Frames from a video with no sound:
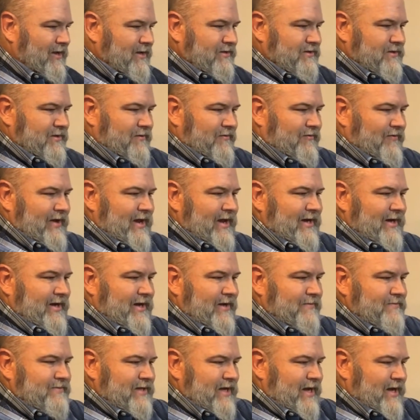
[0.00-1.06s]
So the fan
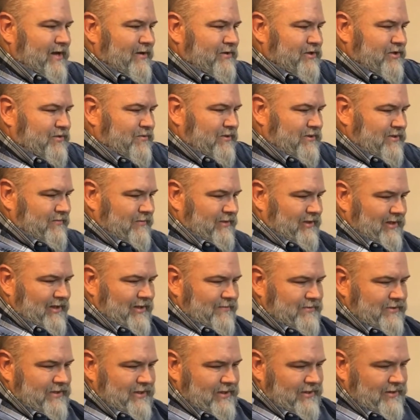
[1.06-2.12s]
comes out just with some
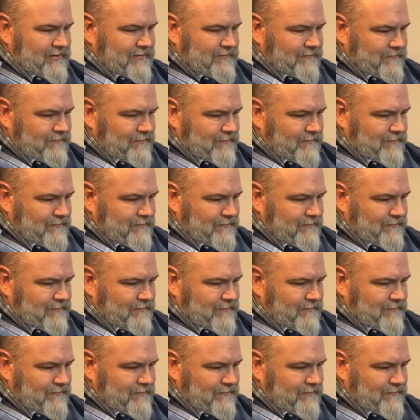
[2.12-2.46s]
clips here.